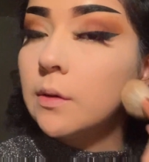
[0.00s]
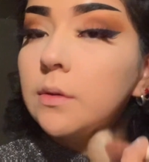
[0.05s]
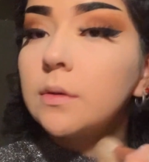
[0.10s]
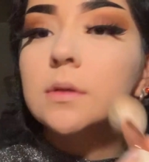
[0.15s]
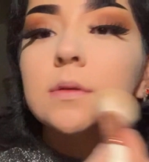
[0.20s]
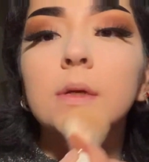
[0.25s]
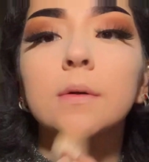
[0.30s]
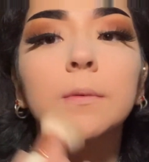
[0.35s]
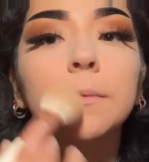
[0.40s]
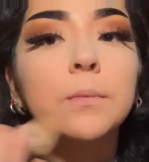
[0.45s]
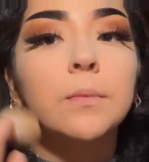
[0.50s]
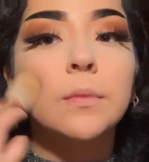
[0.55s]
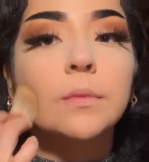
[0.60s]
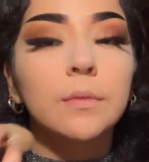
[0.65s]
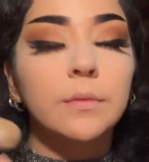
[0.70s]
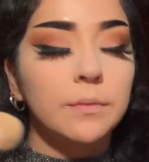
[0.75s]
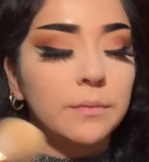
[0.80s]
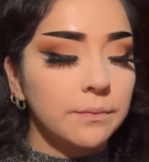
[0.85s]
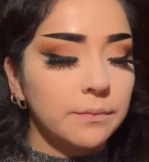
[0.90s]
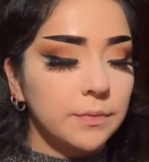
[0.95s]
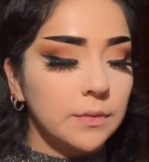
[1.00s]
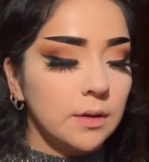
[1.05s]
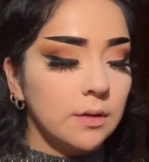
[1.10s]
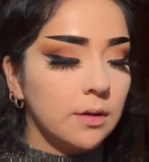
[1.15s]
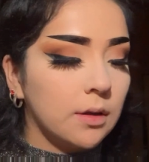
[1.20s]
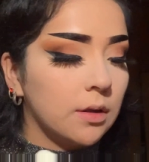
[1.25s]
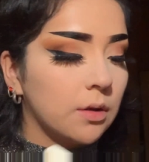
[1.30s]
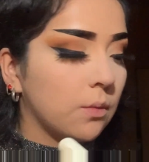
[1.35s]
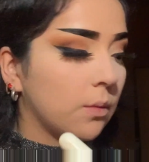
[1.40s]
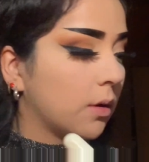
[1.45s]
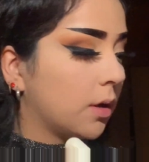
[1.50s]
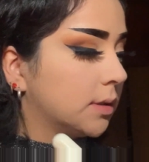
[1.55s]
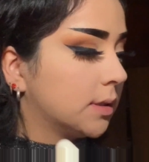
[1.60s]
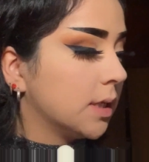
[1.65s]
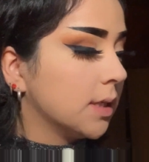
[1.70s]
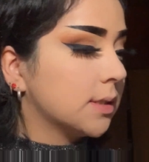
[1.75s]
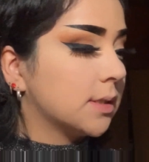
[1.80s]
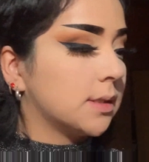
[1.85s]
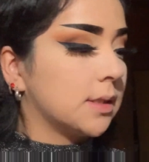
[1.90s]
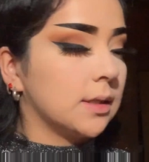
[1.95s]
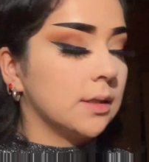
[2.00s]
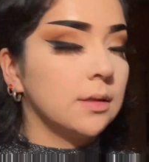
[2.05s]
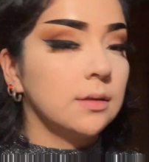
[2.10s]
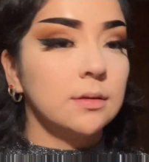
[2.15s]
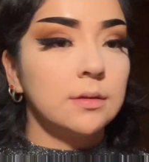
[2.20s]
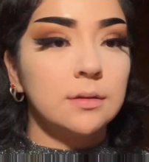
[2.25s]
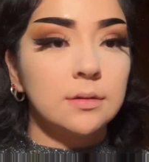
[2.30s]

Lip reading: So now they're all dusted.